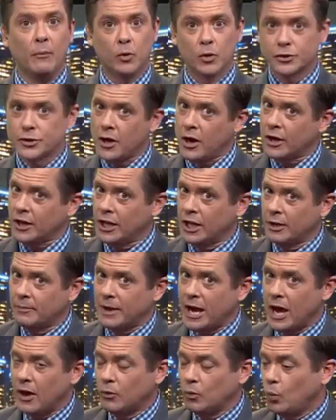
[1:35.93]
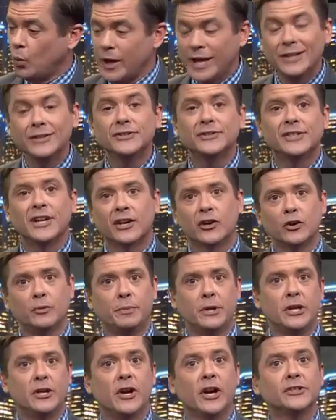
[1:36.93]
We're talking about winds that could
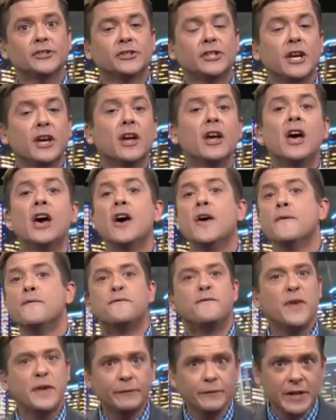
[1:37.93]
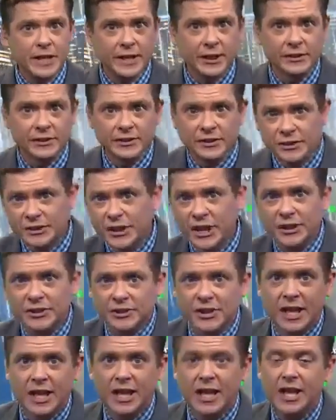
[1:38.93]
be gusting 50 to
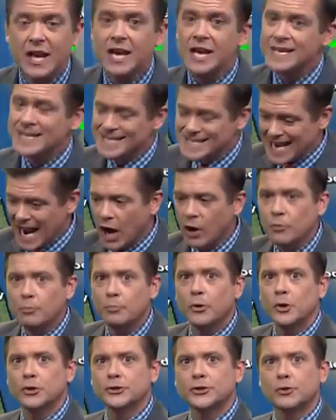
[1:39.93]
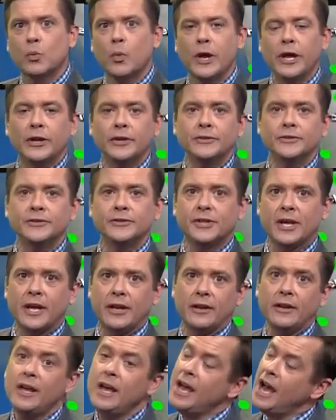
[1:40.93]
60, downburst winds
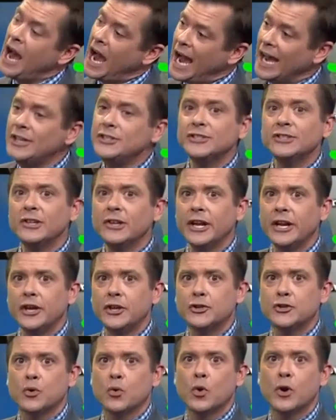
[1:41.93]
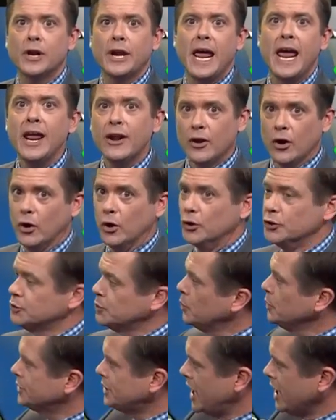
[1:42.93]
and isolated tornadoes.
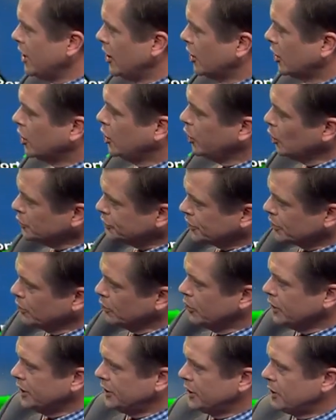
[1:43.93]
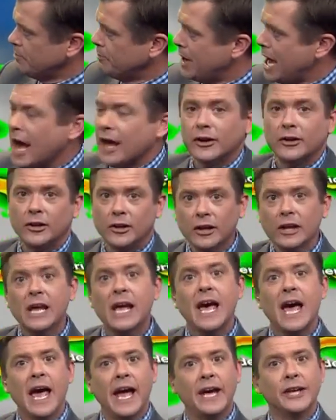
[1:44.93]
We'll take a closer look at the model
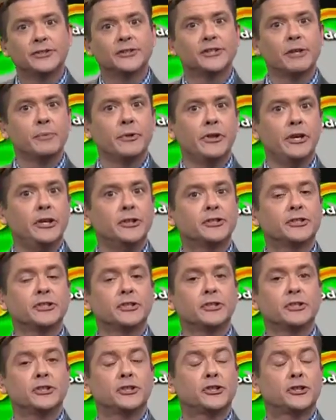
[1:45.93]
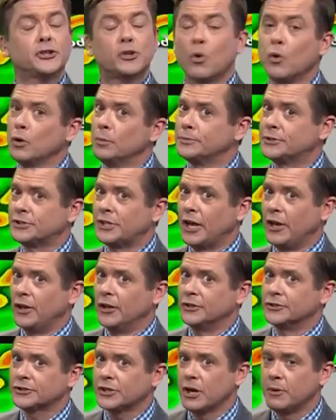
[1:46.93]
as some of these storm
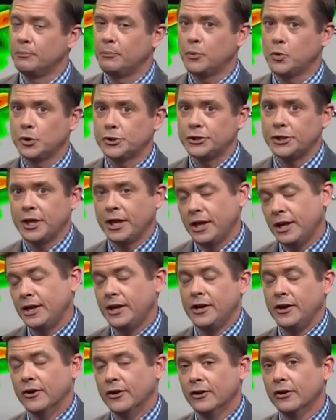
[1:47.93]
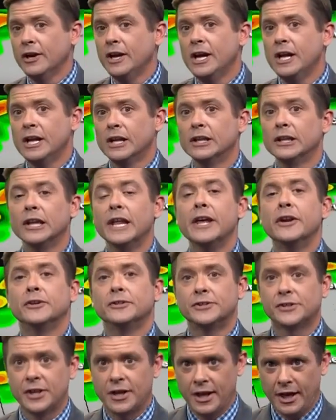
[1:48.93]
cells come pushing in here later
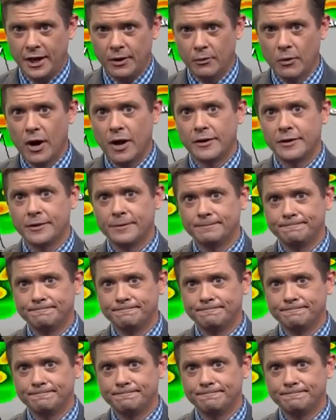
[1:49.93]
today. Rhonda.